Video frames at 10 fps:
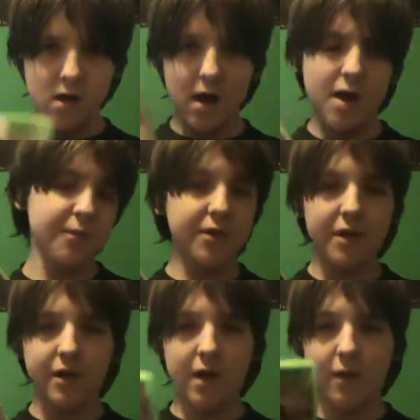I'm
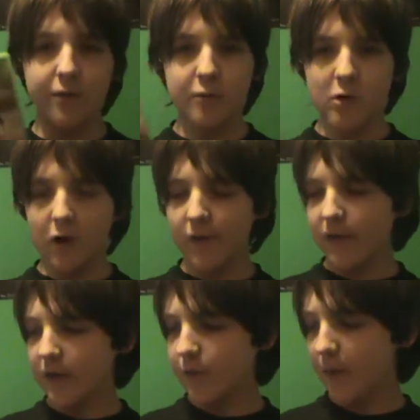gonna give The Walking
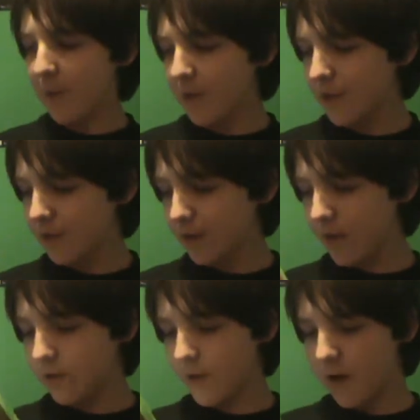Dead Survival Instinct